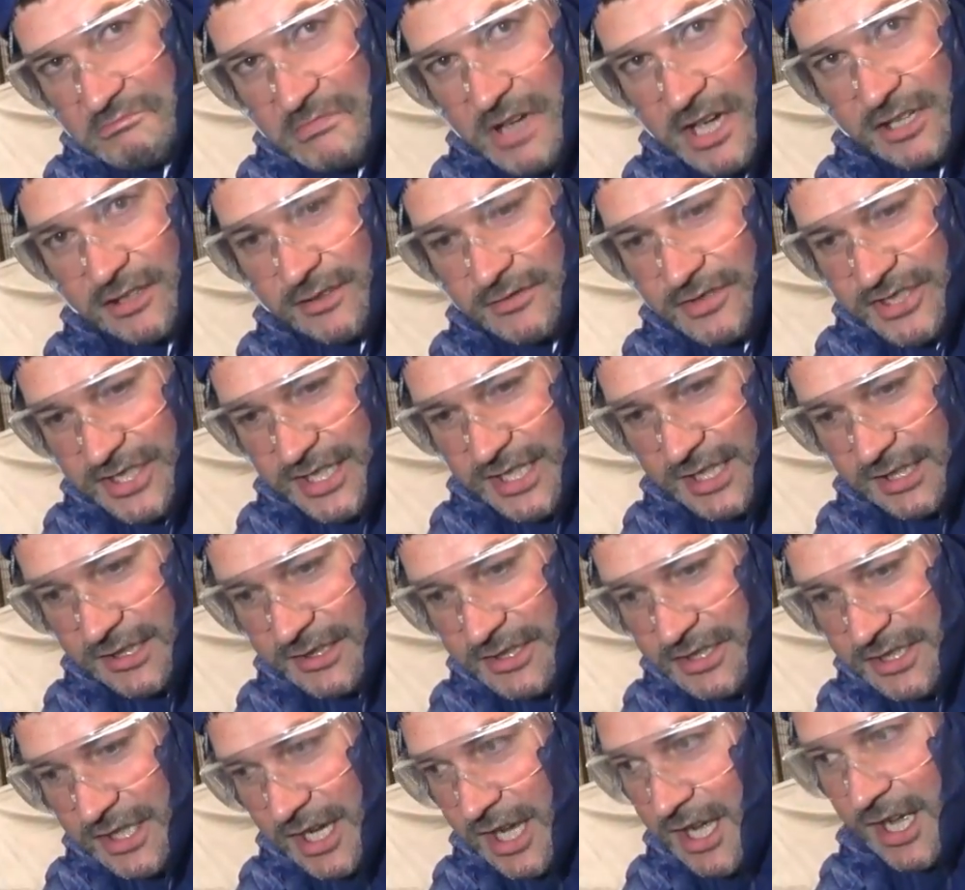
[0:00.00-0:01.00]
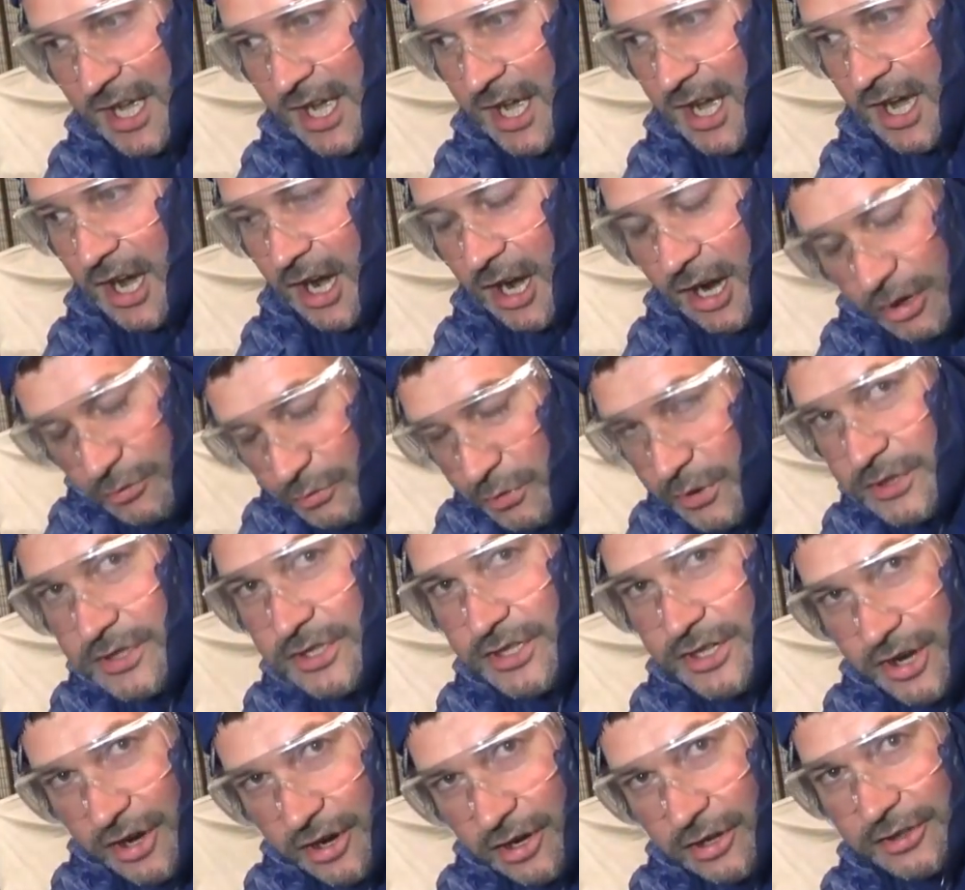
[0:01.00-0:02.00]
matter of seconds. I would
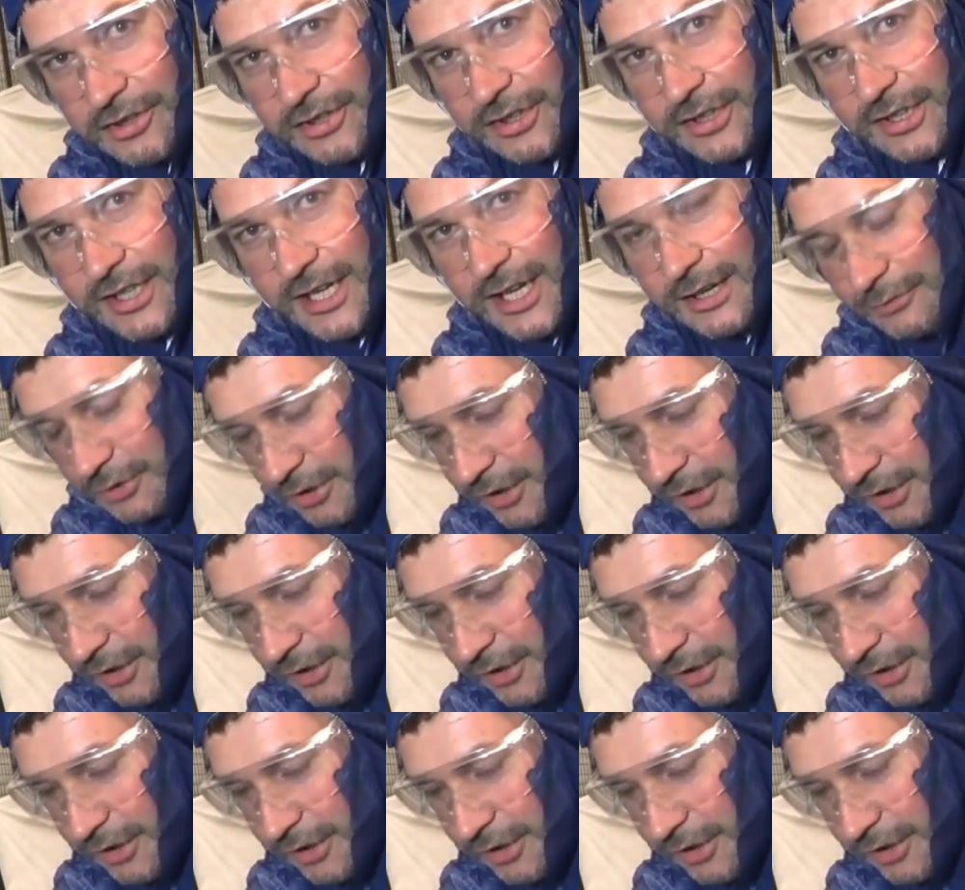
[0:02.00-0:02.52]
not have